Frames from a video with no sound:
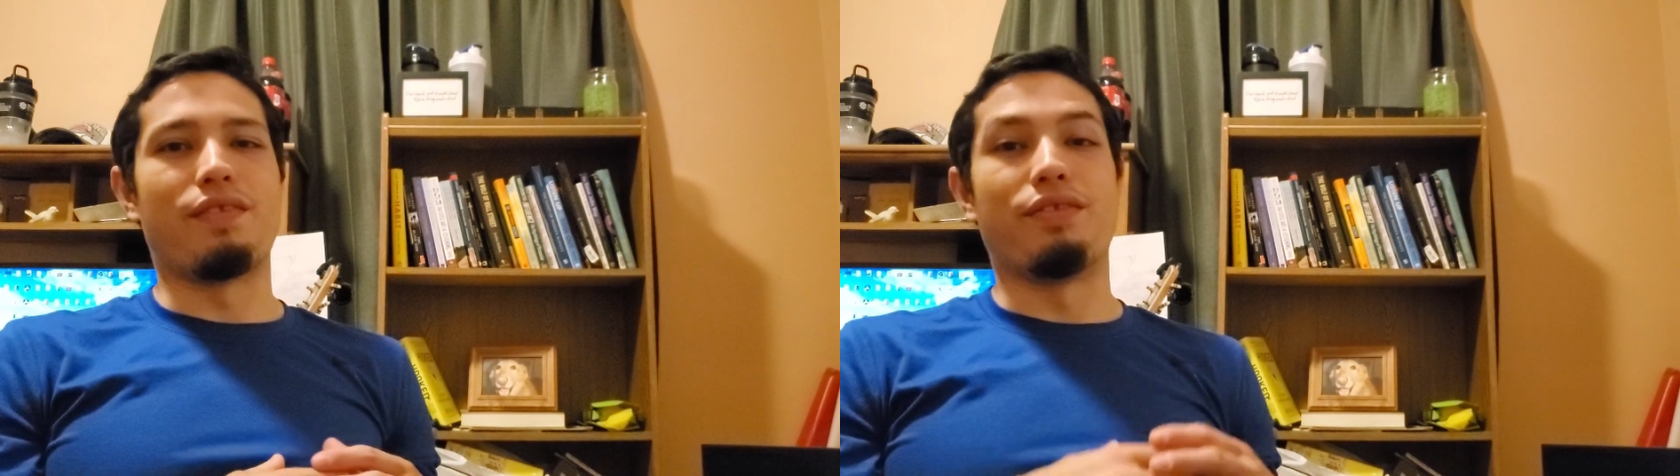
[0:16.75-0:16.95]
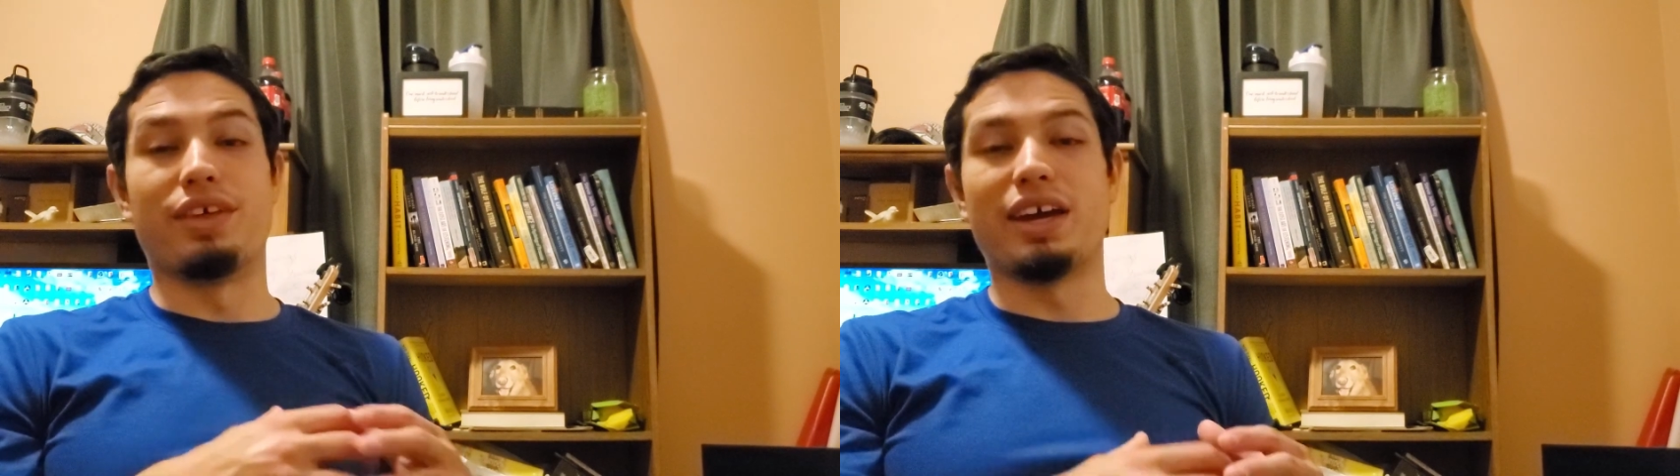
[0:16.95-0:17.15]

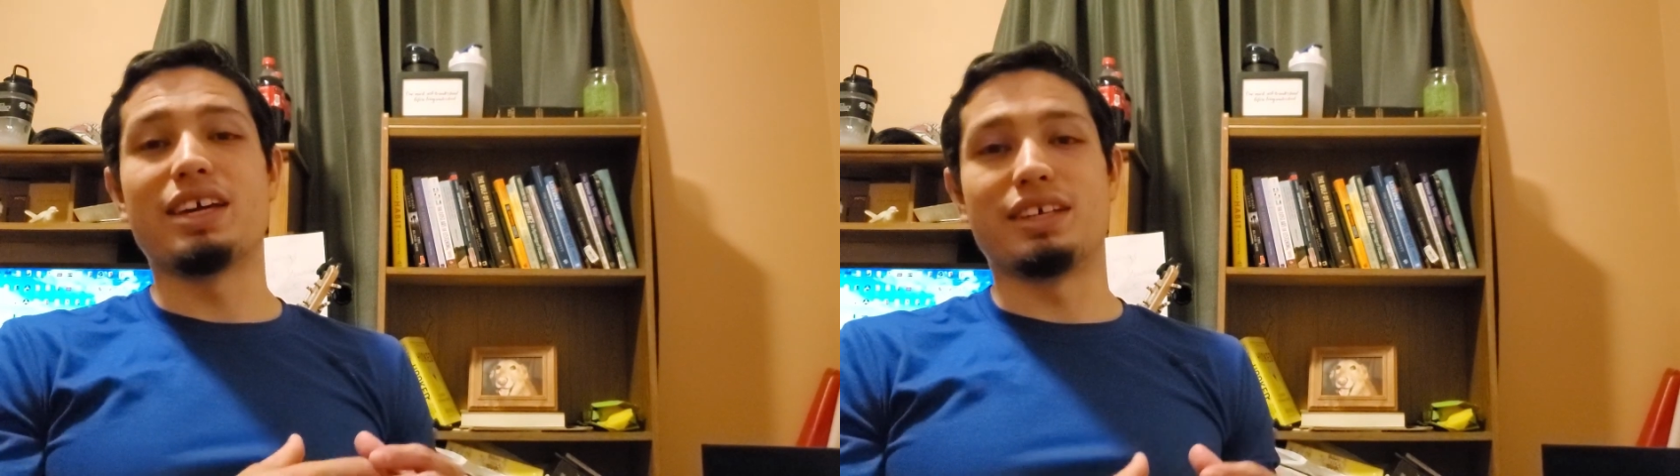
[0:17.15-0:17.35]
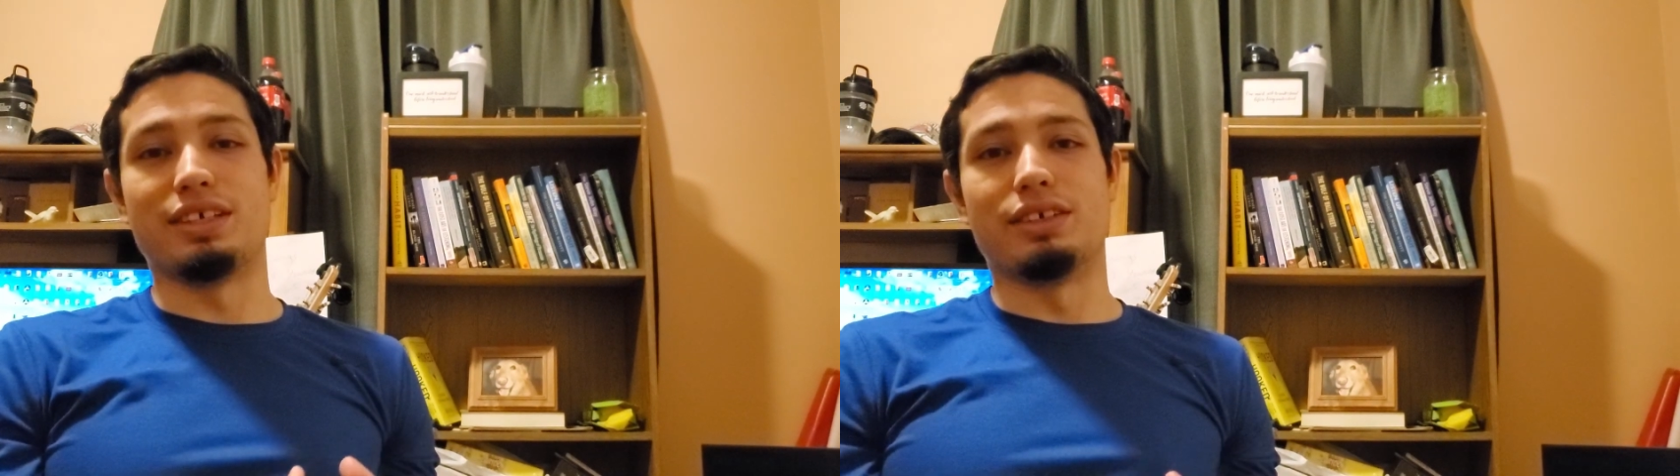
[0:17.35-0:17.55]

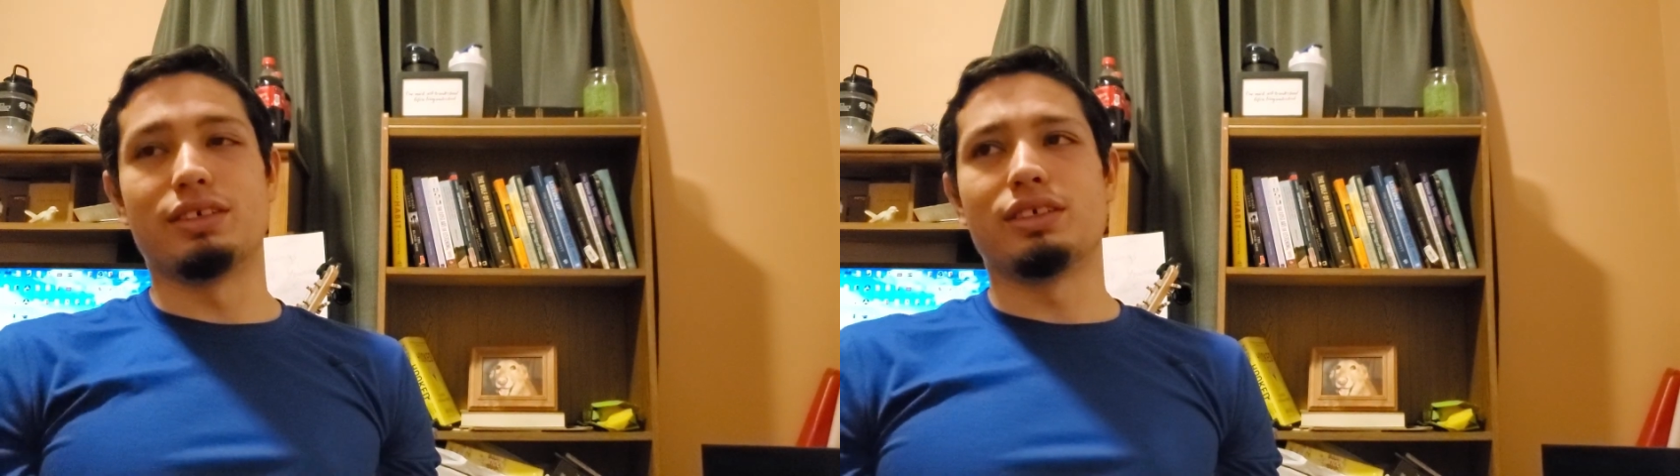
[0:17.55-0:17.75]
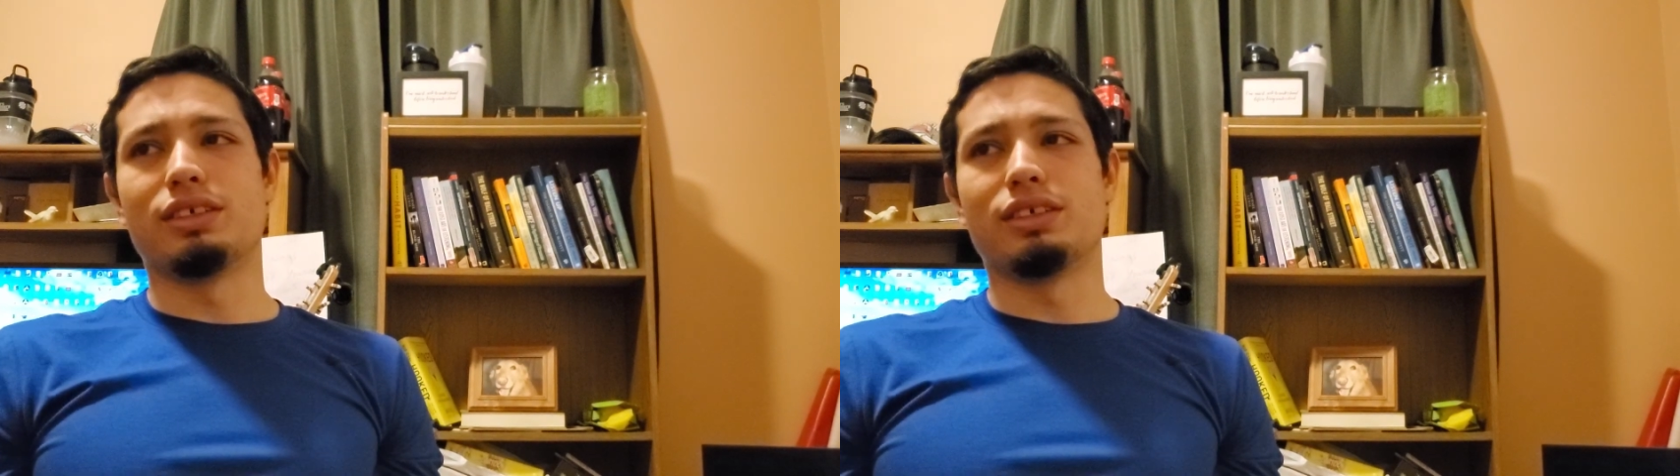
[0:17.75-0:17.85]
they,